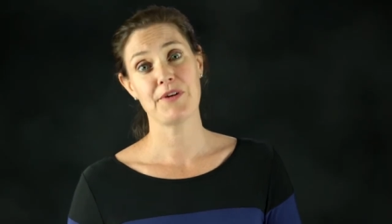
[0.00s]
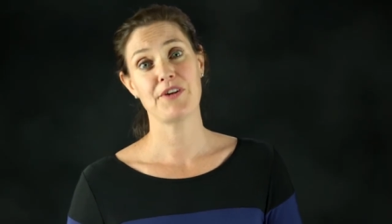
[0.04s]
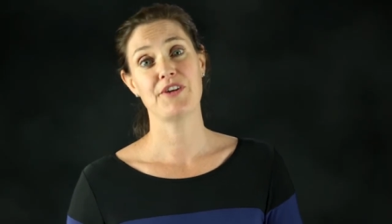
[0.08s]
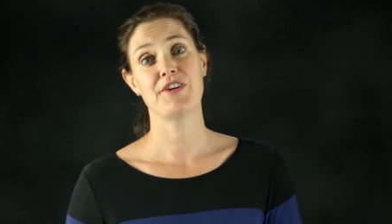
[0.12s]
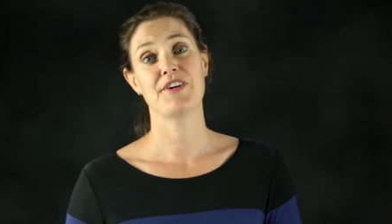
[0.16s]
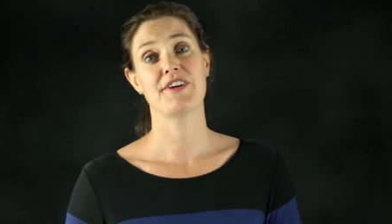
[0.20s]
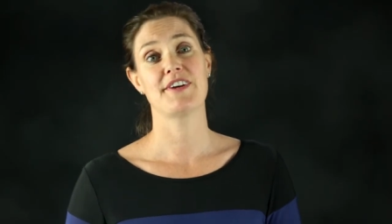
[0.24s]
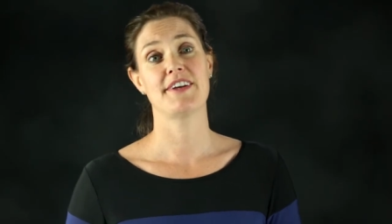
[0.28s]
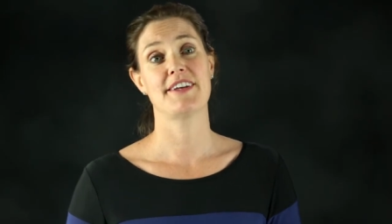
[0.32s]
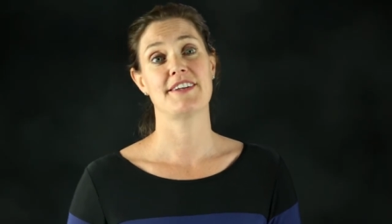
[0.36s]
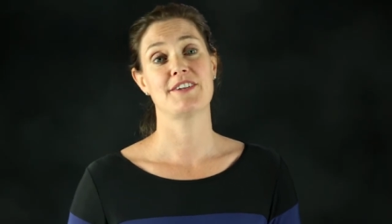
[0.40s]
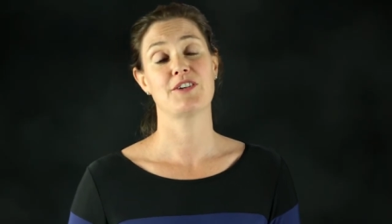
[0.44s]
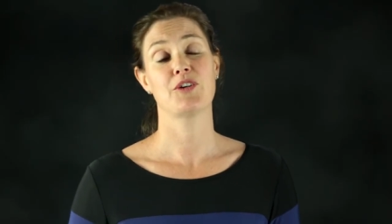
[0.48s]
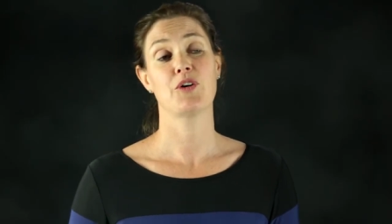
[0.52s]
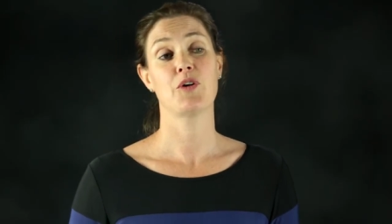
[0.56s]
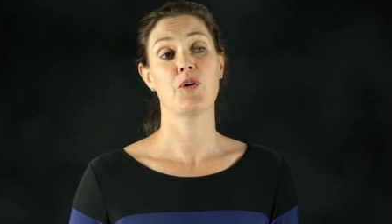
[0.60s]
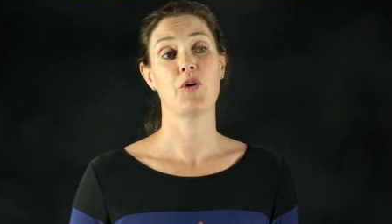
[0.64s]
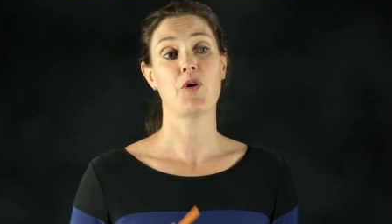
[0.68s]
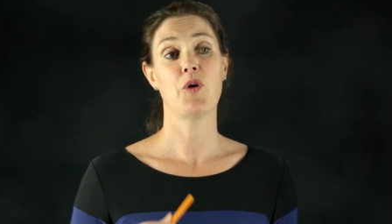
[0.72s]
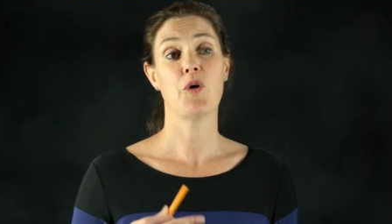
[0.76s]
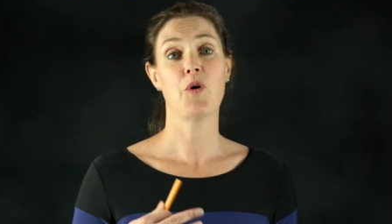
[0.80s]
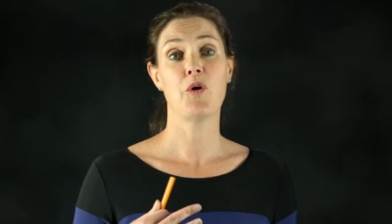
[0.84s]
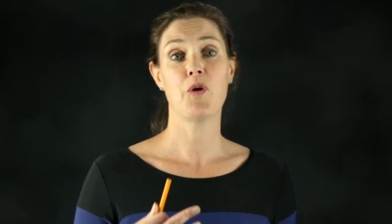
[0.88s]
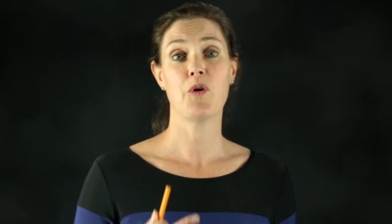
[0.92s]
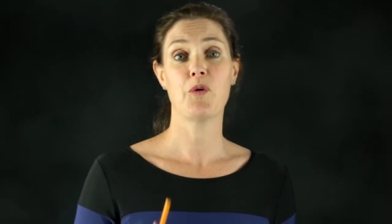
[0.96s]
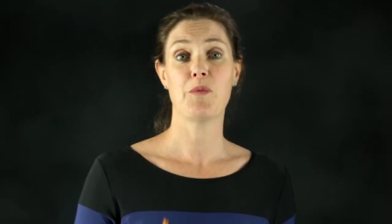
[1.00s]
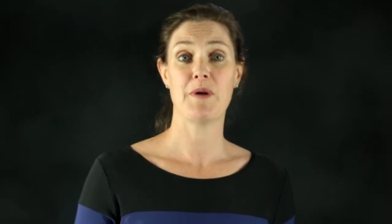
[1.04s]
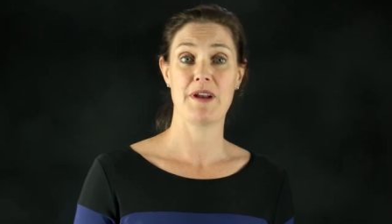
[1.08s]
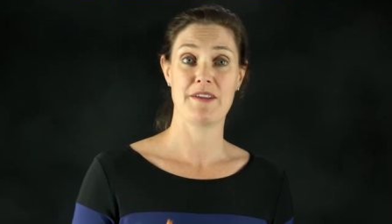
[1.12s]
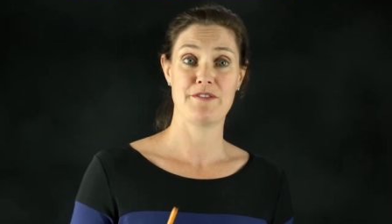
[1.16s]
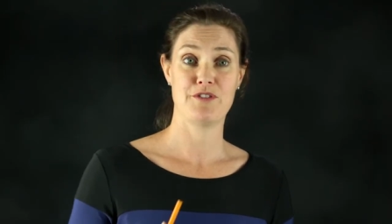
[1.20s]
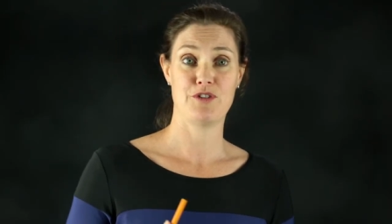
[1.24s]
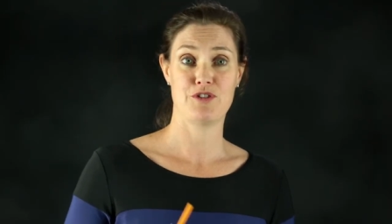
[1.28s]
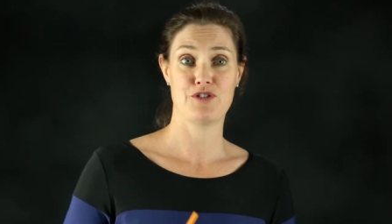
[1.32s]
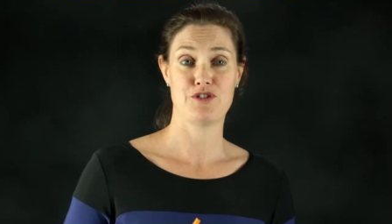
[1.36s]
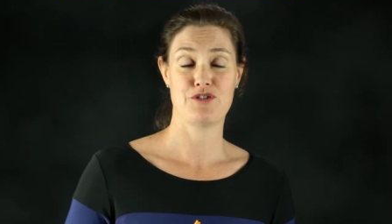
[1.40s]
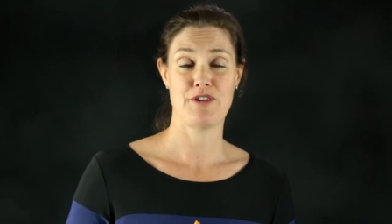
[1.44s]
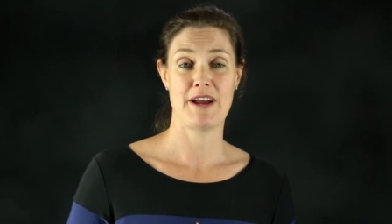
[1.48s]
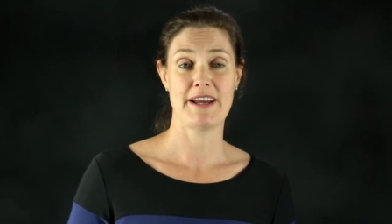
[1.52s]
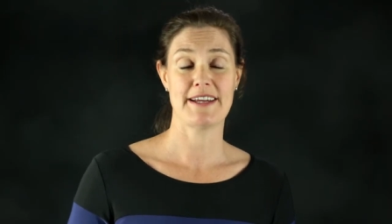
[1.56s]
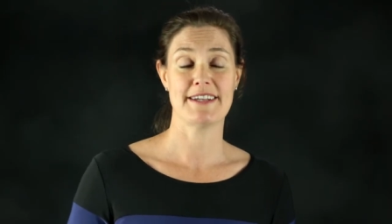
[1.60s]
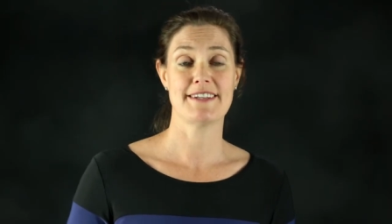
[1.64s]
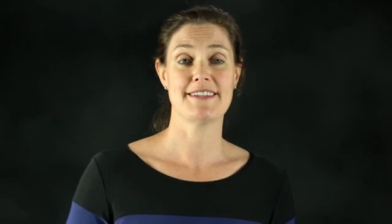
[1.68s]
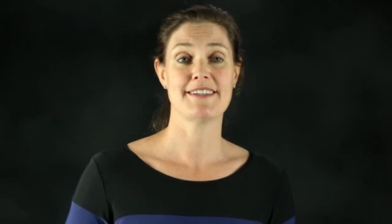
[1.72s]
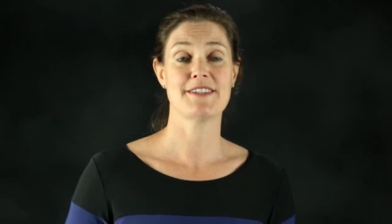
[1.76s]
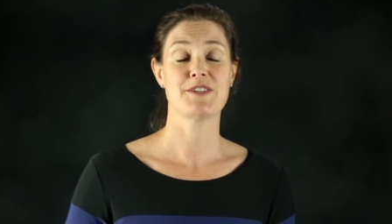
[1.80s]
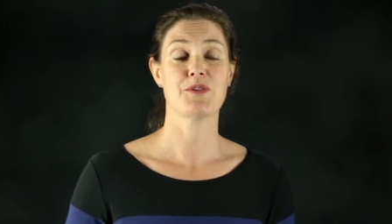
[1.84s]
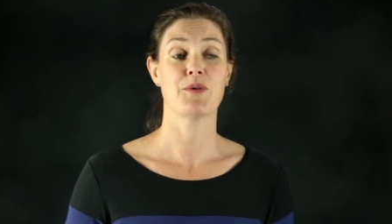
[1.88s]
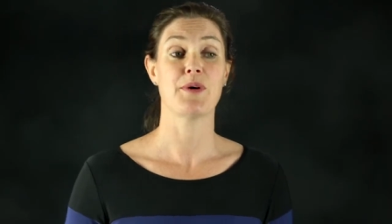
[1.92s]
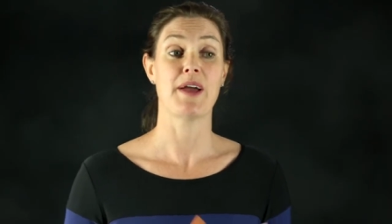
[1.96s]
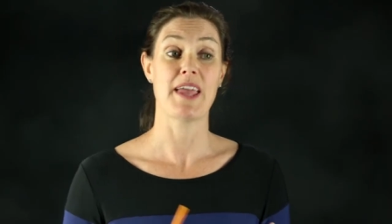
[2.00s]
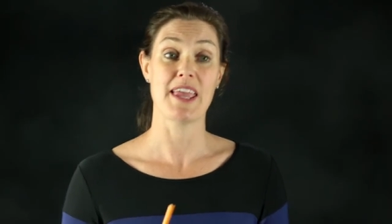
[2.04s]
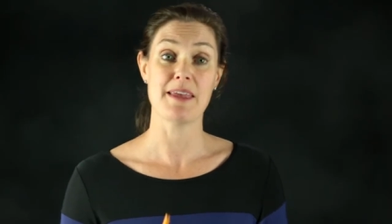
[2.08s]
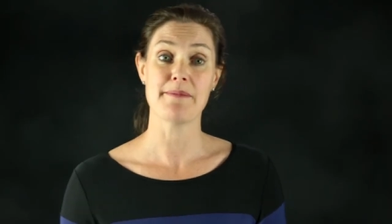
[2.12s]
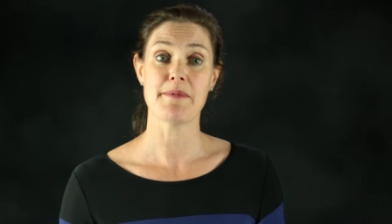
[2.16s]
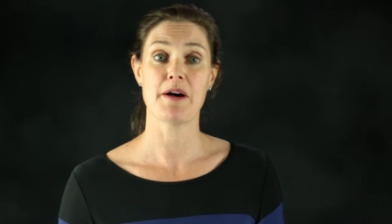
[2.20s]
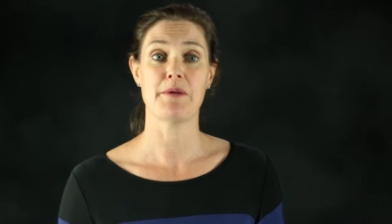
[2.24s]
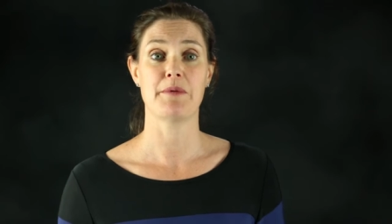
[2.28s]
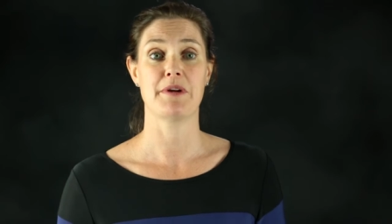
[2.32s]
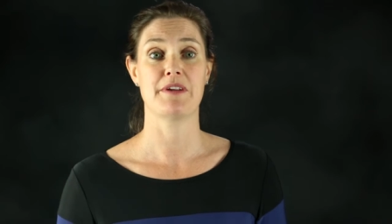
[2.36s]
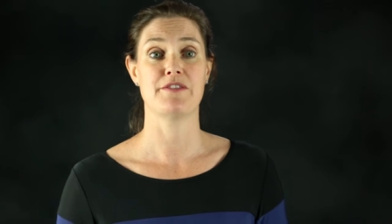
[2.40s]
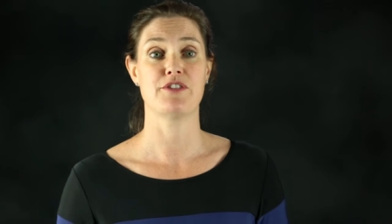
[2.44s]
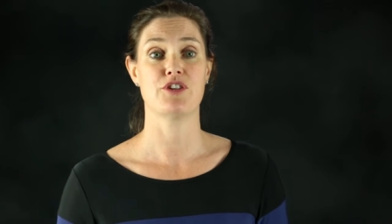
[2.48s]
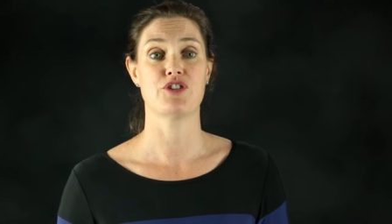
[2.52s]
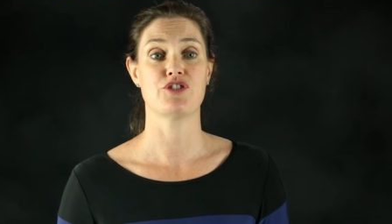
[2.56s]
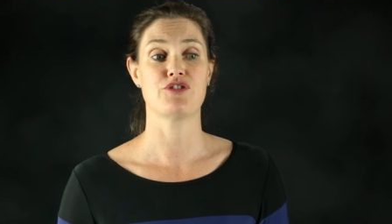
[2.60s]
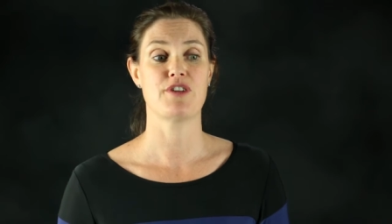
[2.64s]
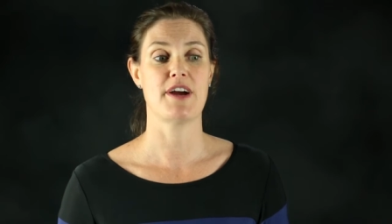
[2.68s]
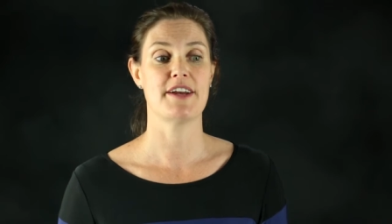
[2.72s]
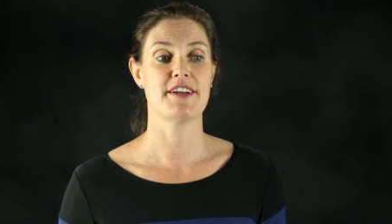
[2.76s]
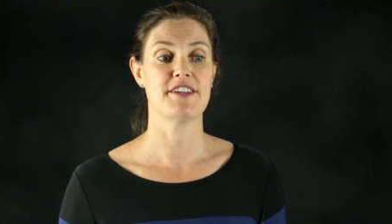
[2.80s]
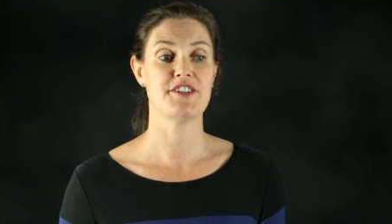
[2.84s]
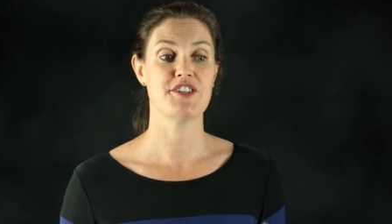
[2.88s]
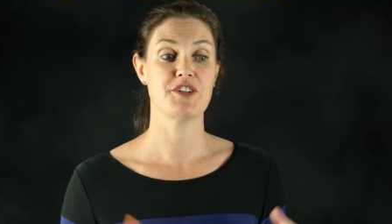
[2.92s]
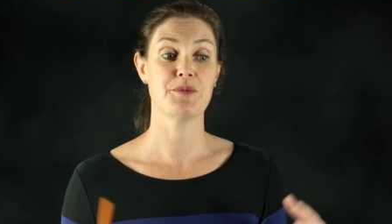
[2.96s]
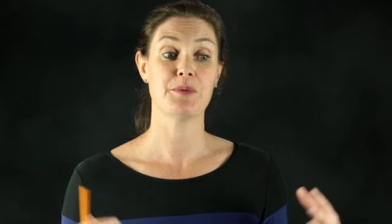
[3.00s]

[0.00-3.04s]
you can call one of your trainers or email one of your trainers.